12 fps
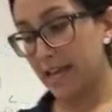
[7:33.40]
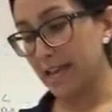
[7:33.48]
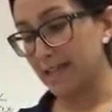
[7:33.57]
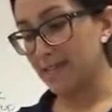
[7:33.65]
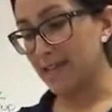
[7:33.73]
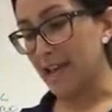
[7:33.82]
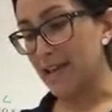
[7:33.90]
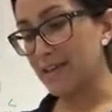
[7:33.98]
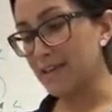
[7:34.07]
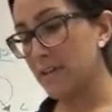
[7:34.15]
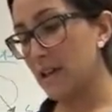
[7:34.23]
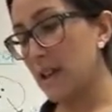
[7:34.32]
It
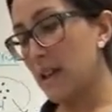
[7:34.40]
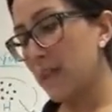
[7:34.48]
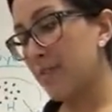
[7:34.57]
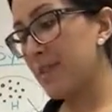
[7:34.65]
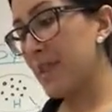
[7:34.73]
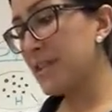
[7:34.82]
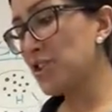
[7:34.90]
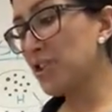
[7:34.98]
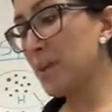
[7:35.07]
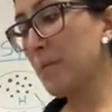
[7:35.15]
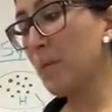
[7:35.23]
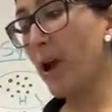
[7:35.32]
says, these are
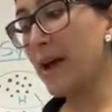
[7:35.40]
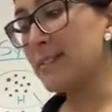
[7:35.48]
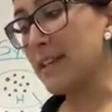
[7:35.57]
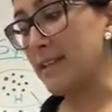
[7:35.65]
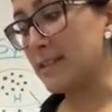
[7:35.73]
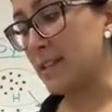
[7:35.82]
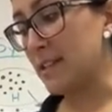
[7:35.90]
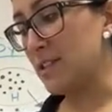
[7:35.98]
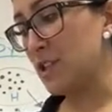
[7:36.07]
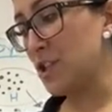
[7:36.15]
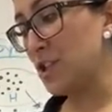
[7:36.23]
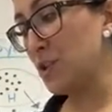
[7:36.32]
the
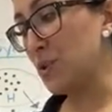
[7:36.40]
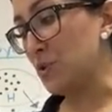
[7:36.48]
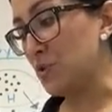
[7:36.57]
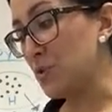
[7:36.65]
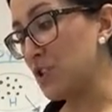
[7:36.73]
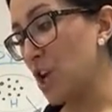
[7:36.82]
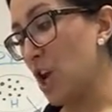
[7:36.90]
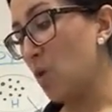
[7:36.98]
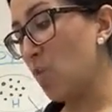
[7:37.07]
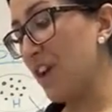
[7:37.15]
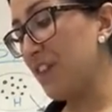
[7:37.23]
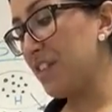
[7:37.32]
processes used
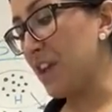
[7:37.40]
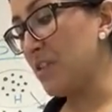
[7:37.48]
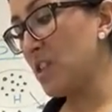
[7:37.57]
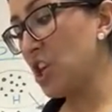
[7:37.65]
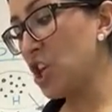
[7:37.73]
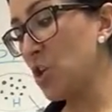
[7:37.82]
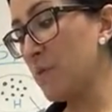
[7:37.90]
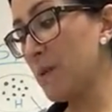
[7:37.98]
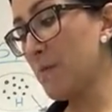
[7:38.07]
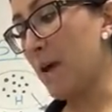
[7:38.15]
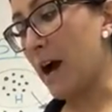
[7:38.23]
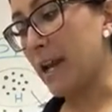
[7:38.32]
within the
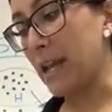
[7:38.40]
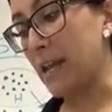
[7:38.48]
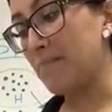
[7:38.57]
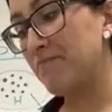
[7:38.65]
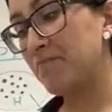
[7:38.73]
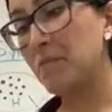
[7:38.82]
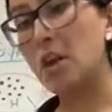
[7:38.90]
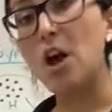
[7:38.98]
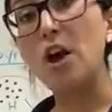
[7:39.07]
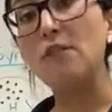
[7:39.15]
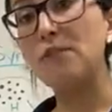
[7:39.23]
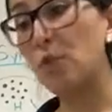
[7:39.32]
human body
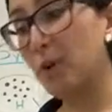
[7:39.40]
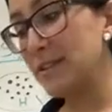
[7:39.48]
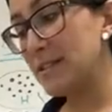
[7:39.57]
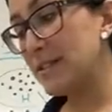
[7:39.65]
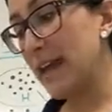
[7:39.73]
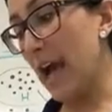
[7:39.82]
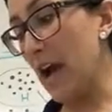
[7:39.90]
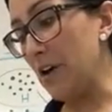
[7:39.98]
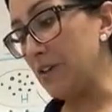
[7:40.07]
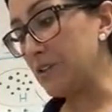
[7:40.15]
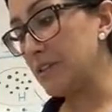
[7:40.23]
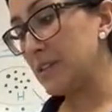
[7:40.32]
for
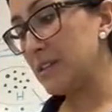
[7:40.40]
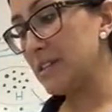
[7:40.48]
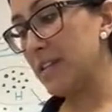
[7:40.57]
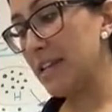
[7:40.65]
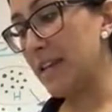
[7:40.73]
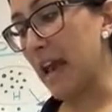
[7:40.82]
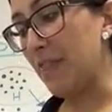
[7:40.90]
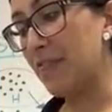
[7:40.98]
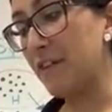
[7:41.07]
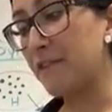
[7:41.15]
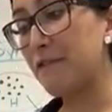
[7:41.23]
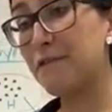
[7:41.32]
cells to get
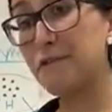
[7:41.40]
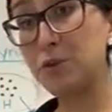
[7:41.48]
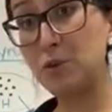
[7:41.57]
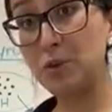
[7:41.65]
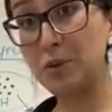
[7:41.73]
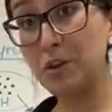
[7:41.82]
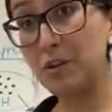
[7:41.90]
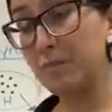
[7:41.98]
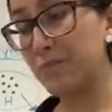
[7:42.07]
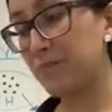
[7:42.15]
the food,